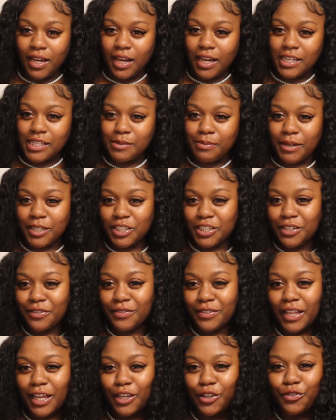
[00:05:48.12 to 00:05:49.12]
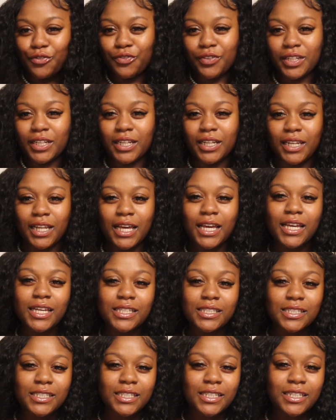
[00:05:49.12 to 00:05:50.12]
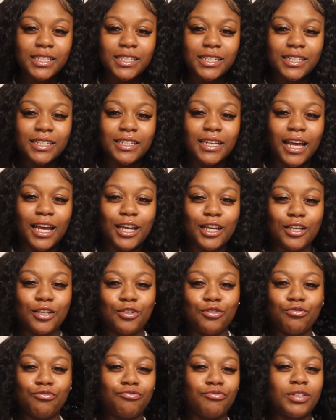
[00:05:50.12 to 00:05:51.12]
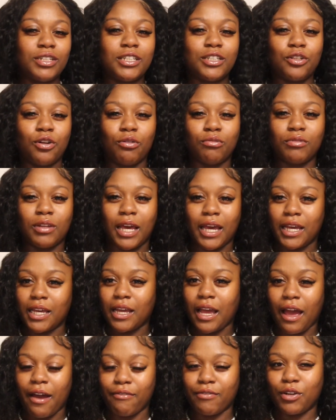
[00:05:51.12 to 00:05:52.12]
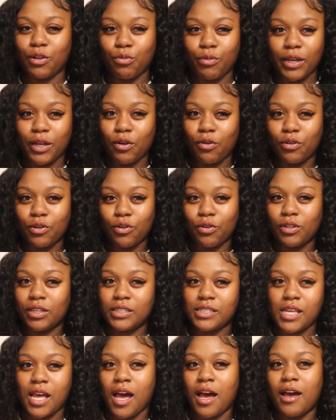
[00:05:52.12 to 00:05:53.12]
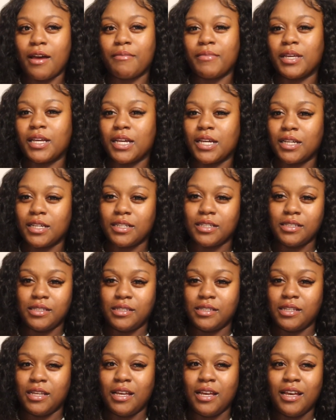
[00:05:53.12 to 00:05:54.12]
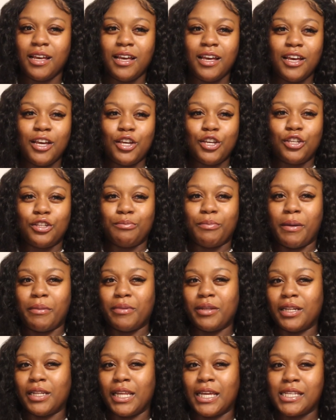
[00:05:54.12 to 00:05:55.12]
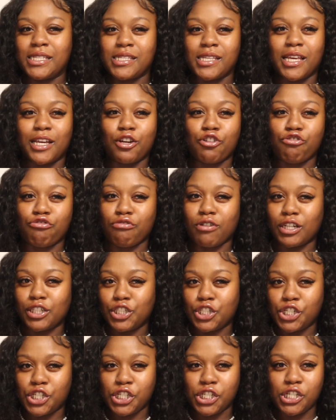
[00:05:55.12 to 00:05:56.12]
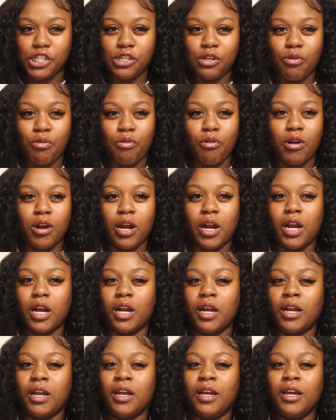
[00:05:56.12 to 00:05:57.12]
Especially if like you feeling lazy, like you really don't like having a wig on all the time because maybe the lace get crunchy or